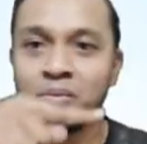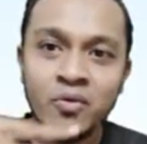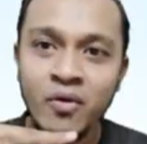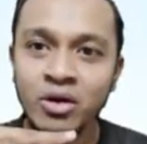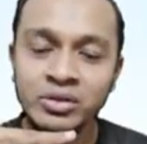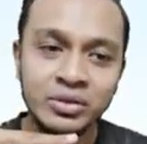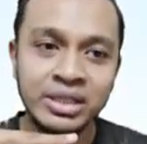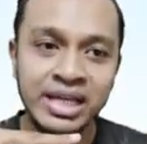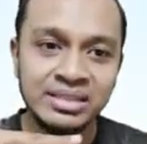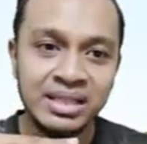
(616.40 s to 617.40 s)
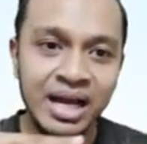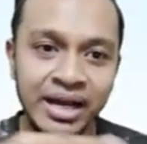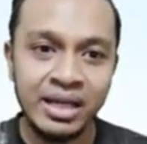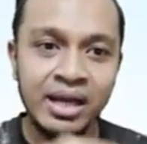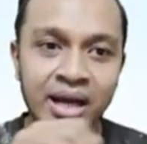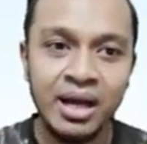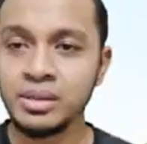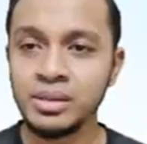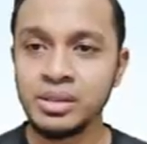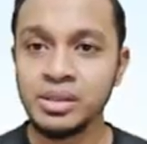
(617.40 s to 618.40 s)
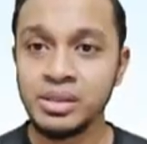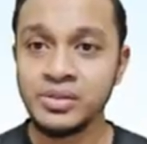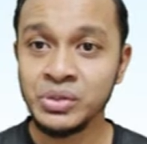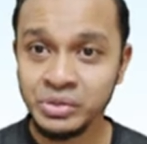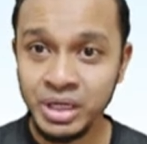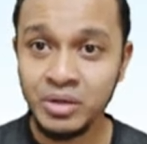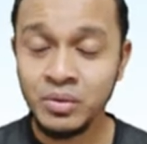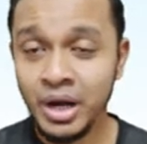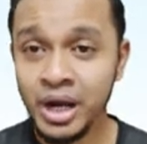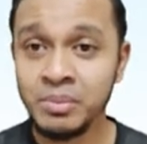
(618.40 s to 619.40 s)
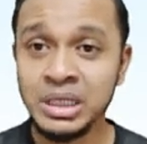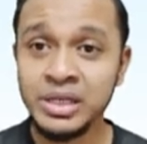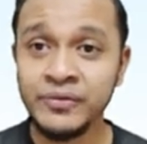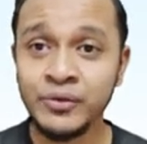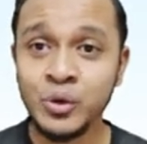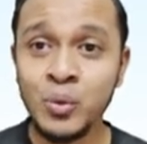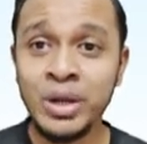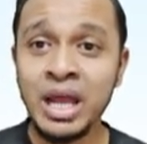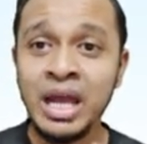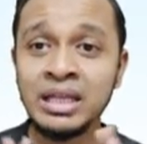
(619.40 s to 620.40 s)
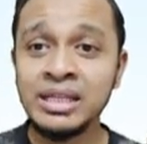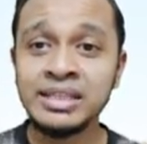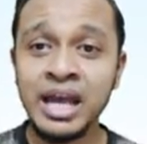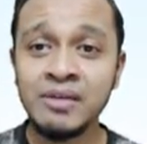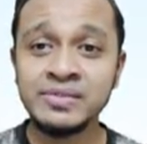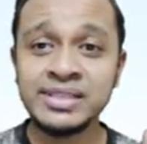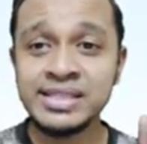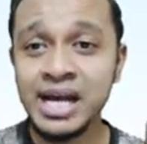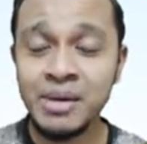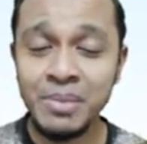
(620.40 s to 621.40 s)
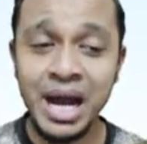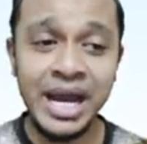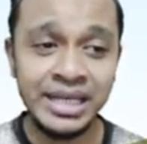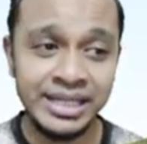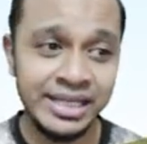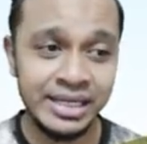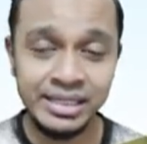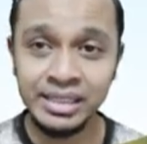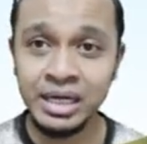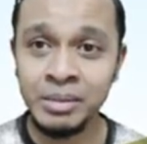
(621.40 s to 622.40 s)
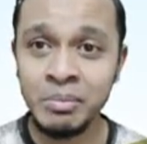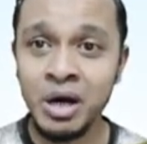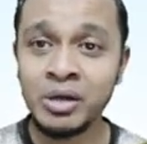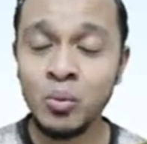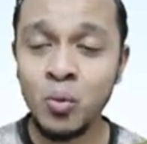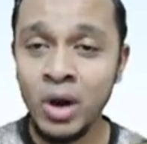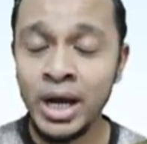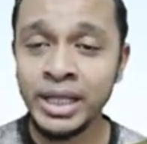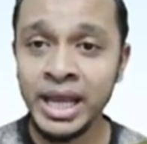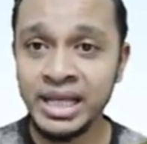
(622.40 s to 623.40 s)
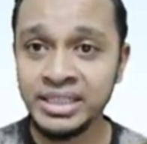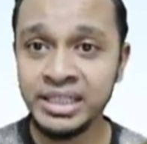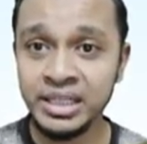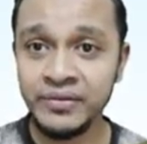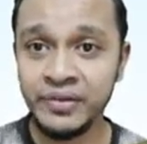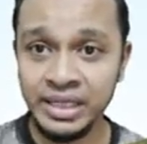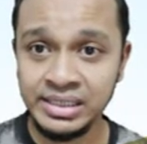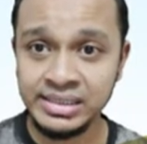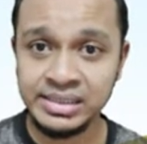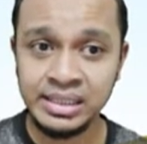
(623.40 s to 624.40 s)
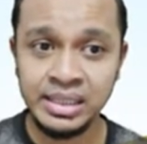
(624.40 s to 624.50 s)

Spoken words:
move on to the next slide. So now, I believe you will at least have some idea about what adjective is.